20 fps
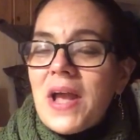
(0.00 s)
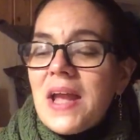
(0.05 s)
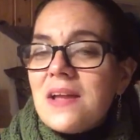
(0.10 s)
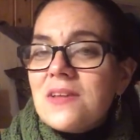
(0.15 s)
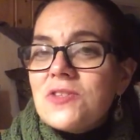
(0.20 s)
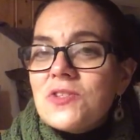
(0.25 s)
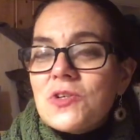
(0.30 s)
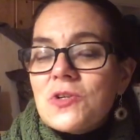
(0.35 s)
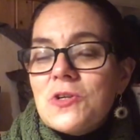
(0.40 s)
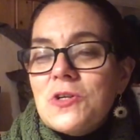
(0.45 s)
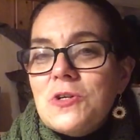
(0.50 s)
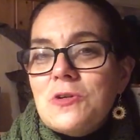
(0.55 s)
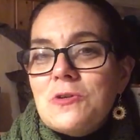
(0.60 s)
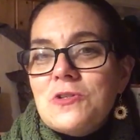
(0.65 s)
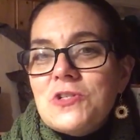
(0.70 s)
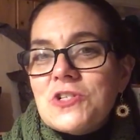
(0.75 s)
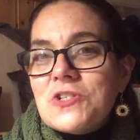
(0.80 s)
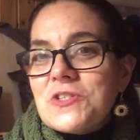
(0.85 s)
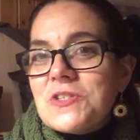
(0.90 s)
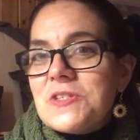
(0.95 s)
answer you
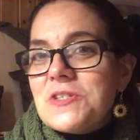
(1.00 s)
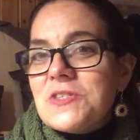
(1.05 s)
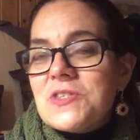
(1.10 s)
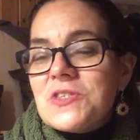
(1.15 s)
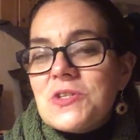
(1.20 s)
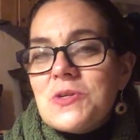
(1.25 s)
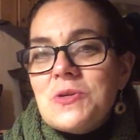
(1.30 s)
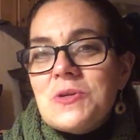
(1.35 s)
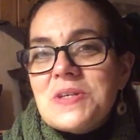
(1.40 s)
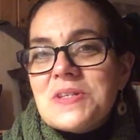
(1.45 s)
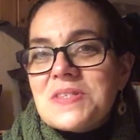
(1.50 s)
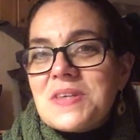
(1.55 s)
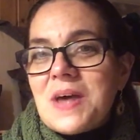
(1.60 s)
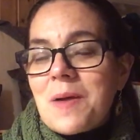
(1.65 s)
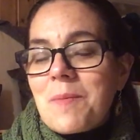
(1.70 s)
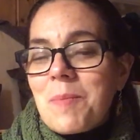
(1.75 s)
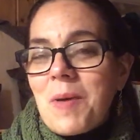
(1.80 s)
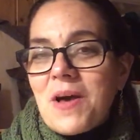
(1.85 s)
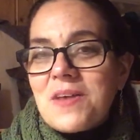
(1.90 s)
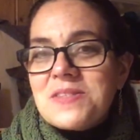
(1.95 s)
just as soon as I
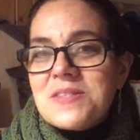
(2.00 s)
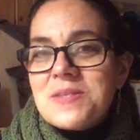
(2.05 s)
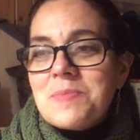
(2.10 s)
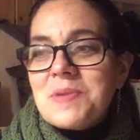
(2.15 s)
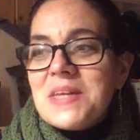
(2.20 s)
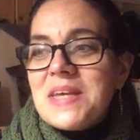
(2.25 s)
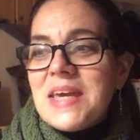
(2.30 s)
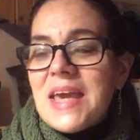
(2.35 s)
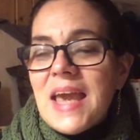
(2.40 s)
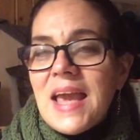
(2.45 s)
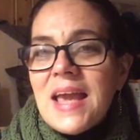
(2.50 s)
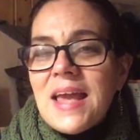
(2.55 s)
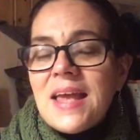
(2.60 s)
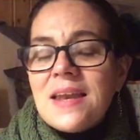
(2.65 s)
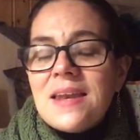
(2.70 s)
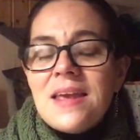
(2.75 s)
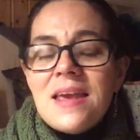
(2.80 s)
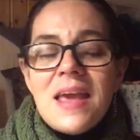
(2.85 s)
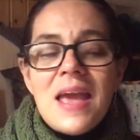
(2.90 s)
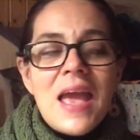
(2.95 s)
possibly
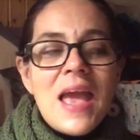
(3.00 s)
can.